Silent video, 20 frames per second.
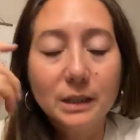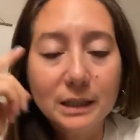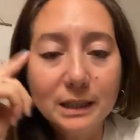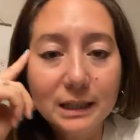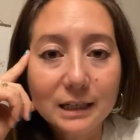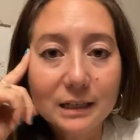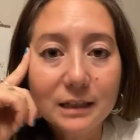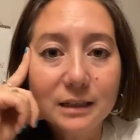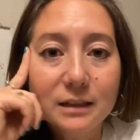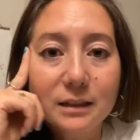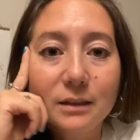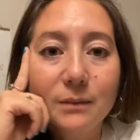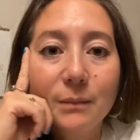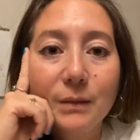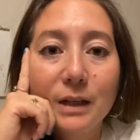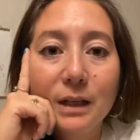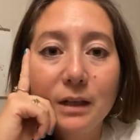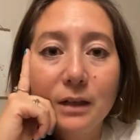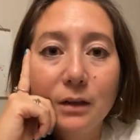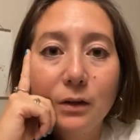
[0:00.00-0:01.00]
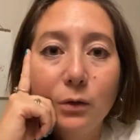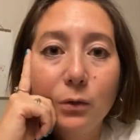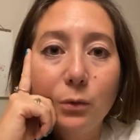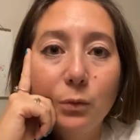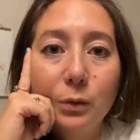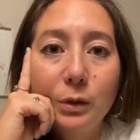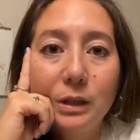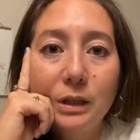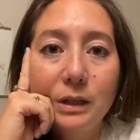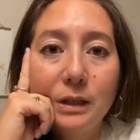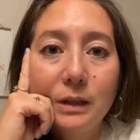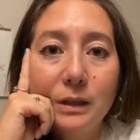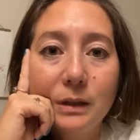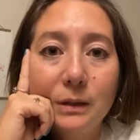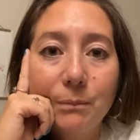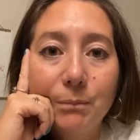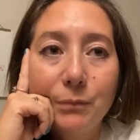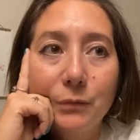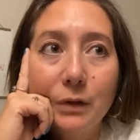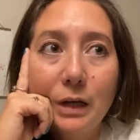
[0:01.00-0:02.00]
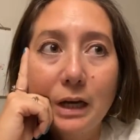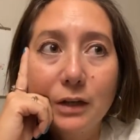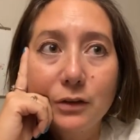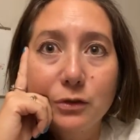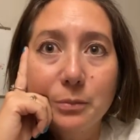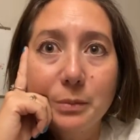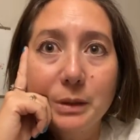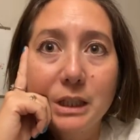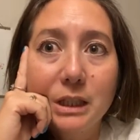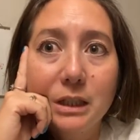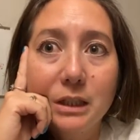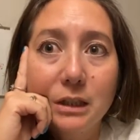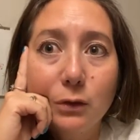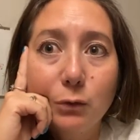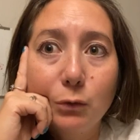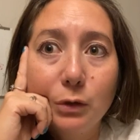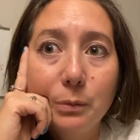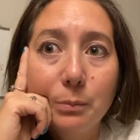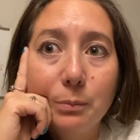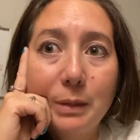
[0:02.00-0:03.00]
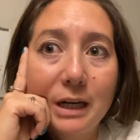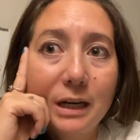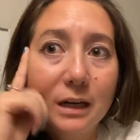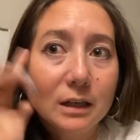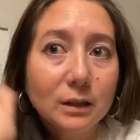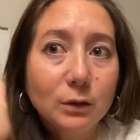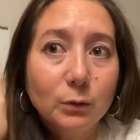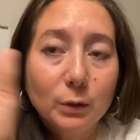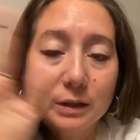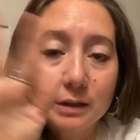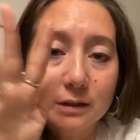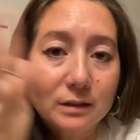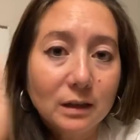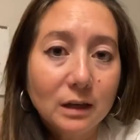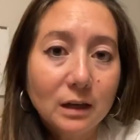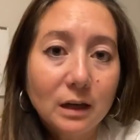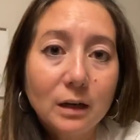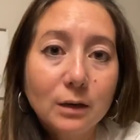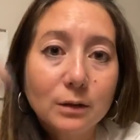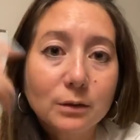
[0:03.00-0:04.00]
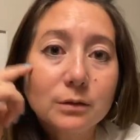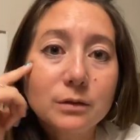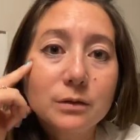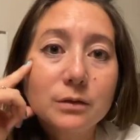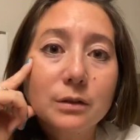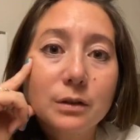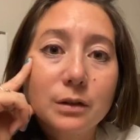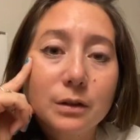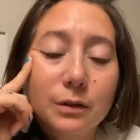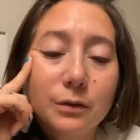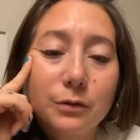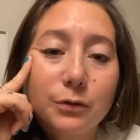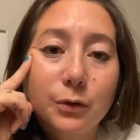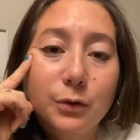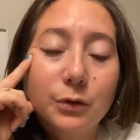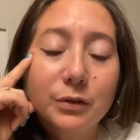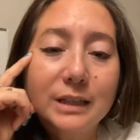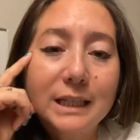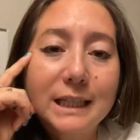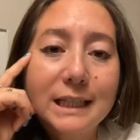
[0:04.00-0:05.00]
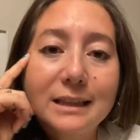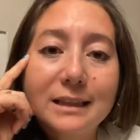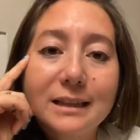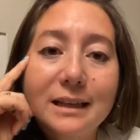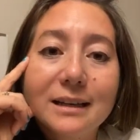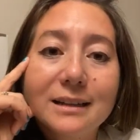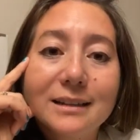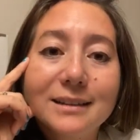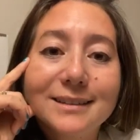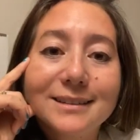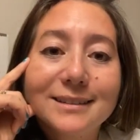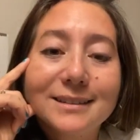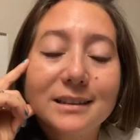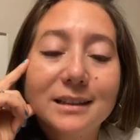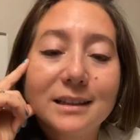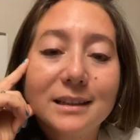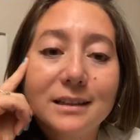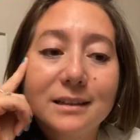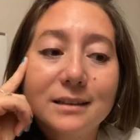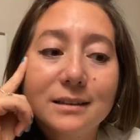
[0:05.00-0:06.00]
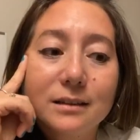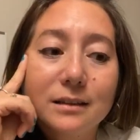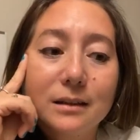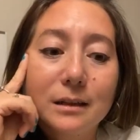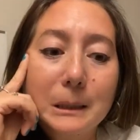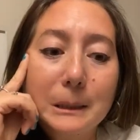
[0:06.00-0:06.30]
Like we, at the beginning, we barely went out uh, for date night and, uh,